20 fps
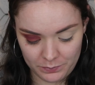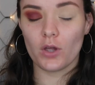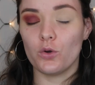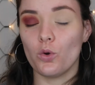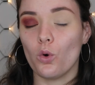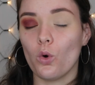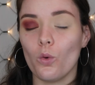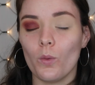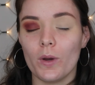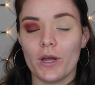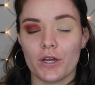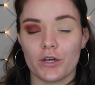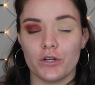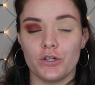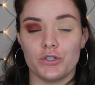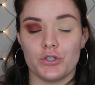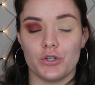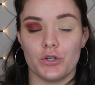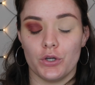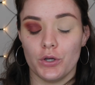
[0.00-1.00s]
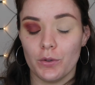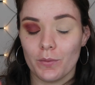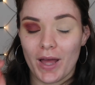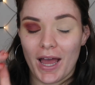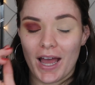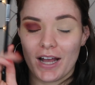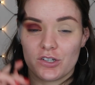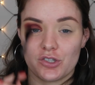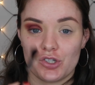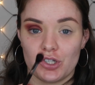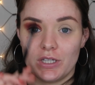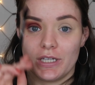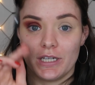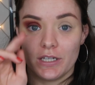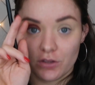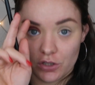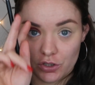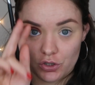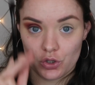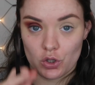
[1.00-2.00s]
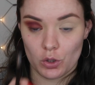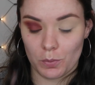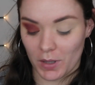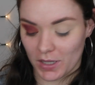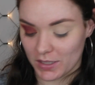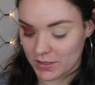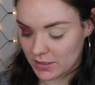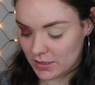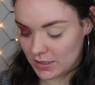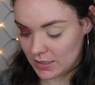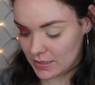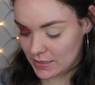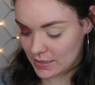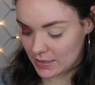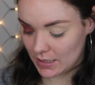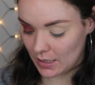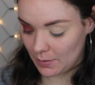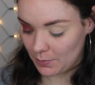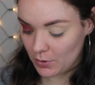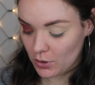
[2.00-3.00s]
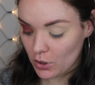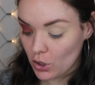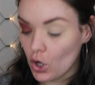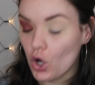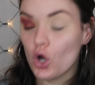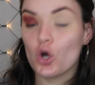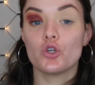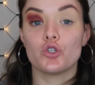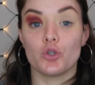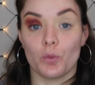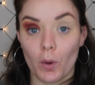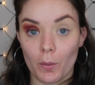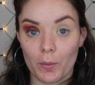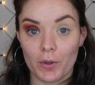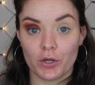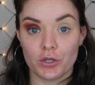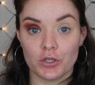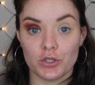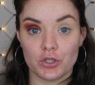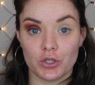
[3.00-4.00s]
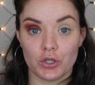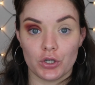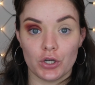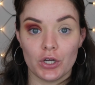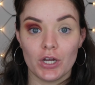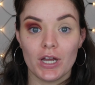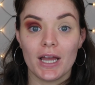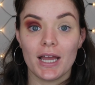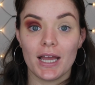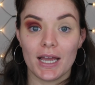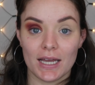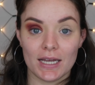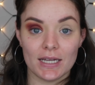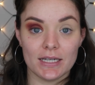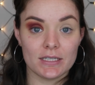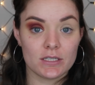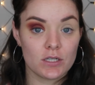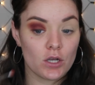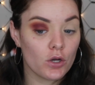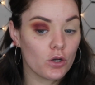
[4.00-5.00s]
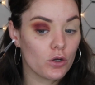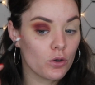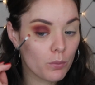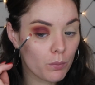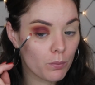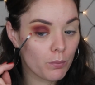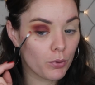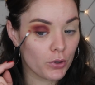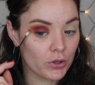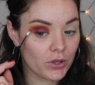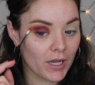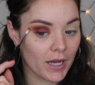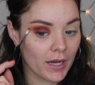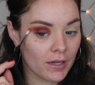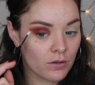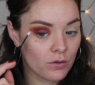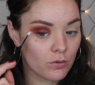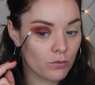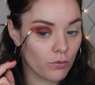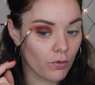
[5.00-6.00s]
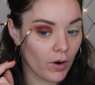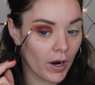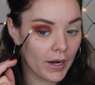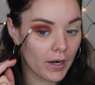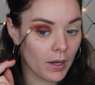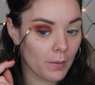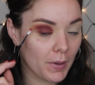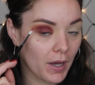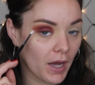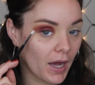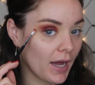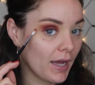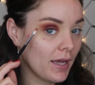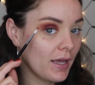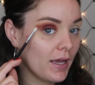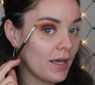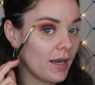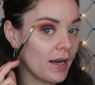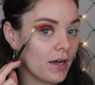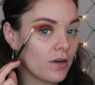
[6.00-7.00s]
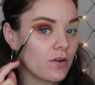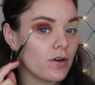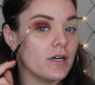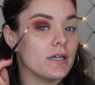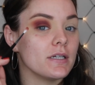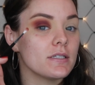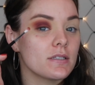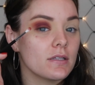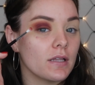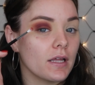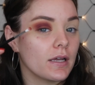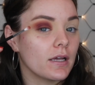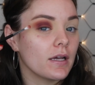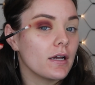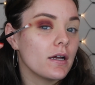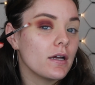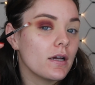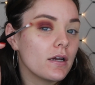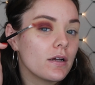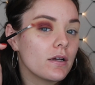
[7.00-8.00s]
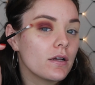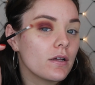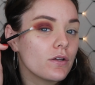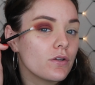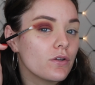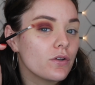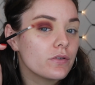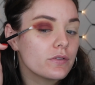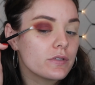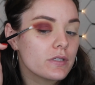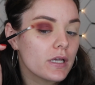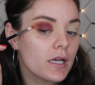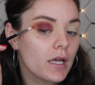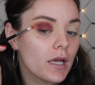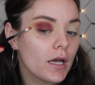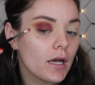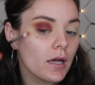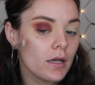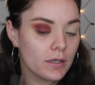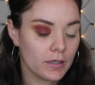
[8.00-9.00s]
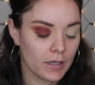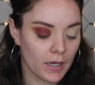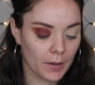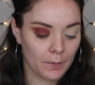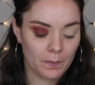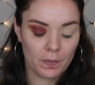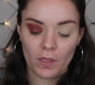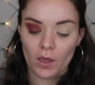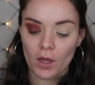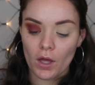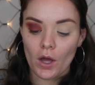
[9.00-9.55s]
And all we're going to do, actually, there's 2 parts to this step. So what we're going to do is put that right up high at our crease, like you can see here, yeah.